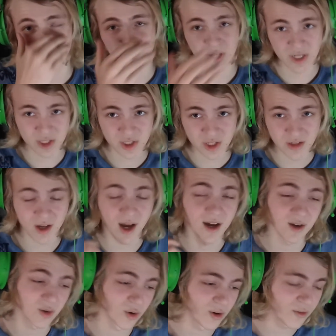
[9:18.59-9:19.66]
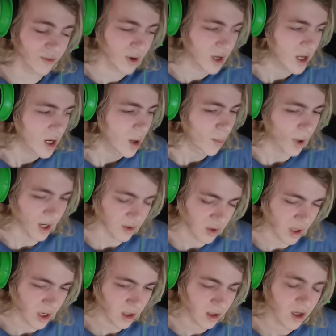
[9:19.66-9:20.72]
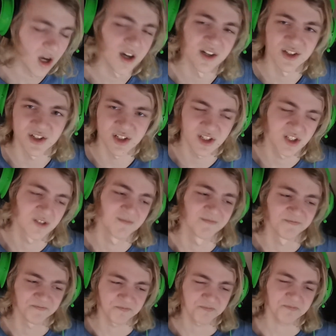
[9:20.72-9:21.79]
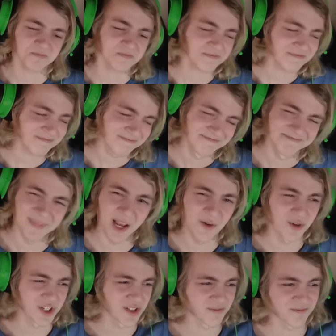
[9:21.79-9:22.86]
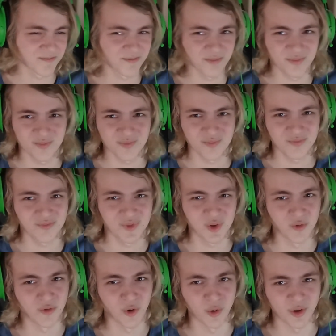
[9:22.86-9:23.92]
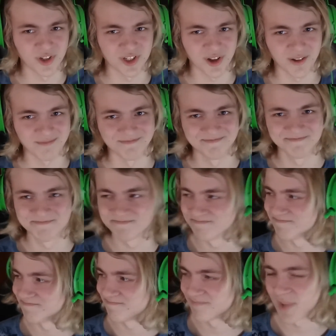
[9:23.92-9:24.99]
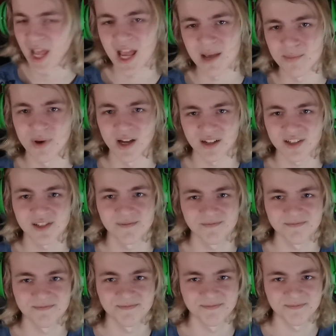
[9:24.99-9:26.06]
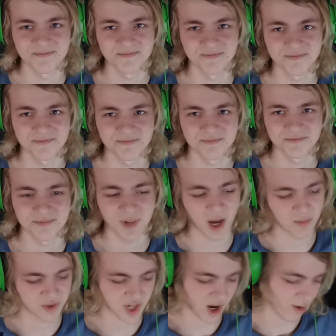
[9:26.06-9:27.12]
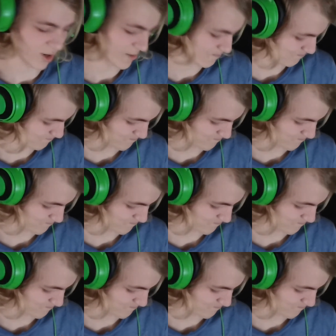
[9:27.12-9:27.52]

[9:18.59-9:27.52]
have finished it. I could have, but I didn't because I was too focused on Apex. I'm sorry.